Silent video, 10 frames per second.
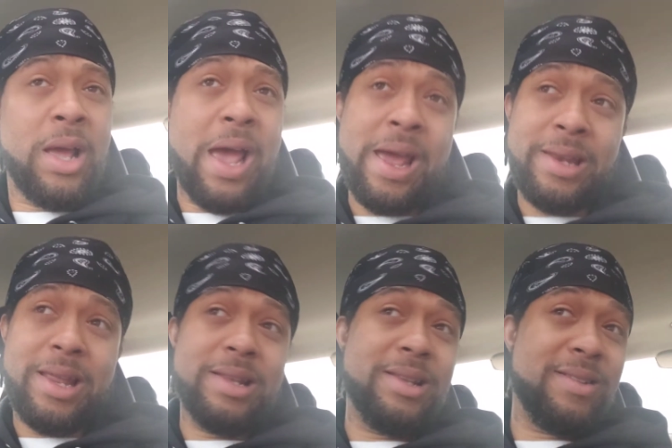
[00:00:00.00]
And
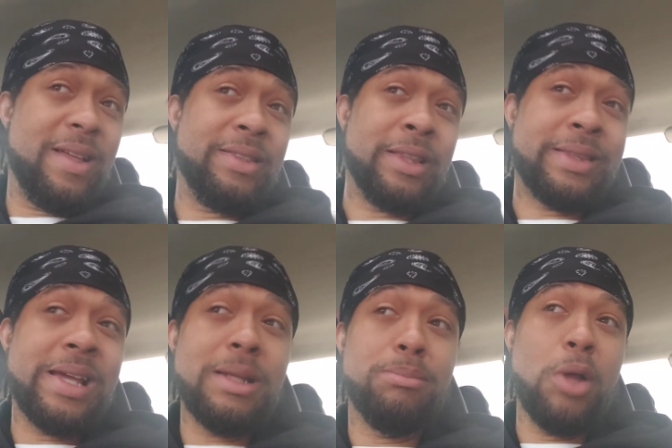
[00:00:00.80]
the
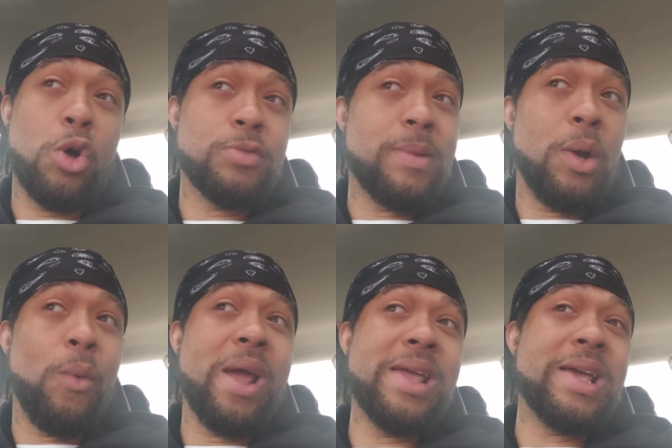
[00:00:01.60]
thing that blows me
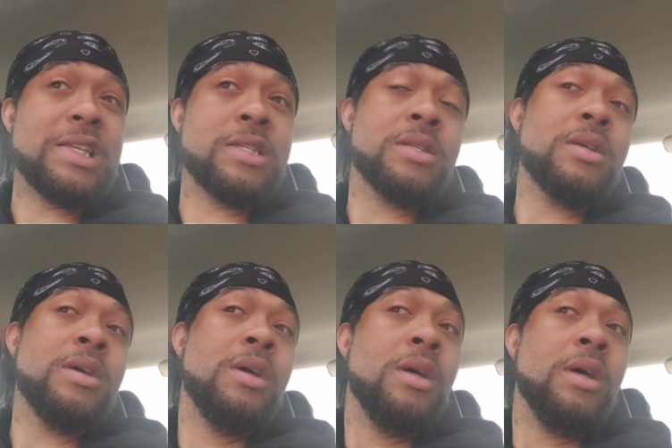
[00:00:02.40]
away is,
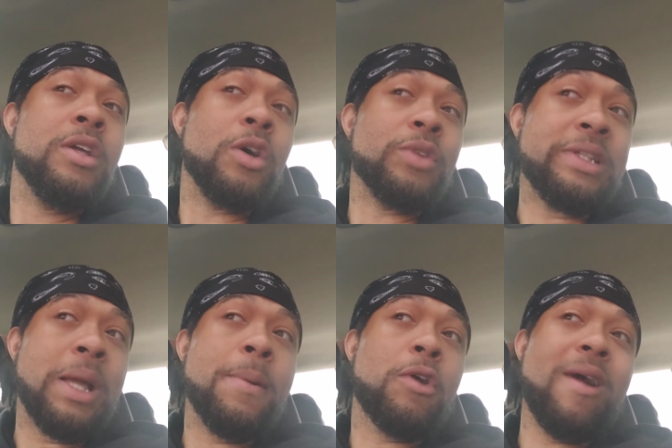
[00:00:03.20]
you know, the
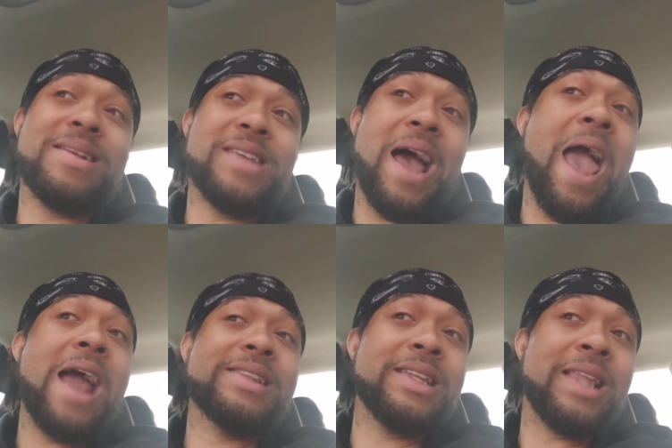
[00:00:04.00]
Democrats are
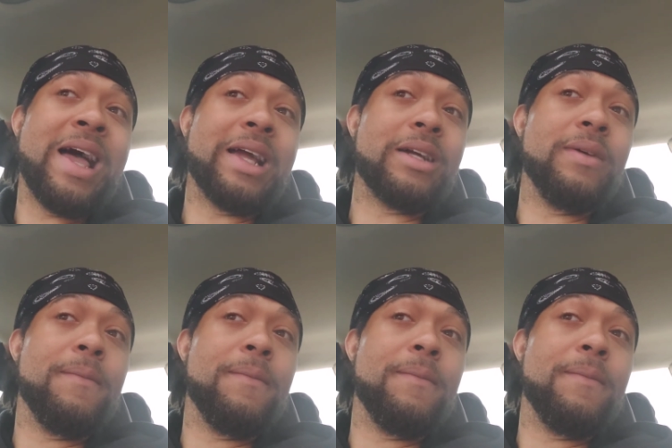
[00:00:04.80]
acting like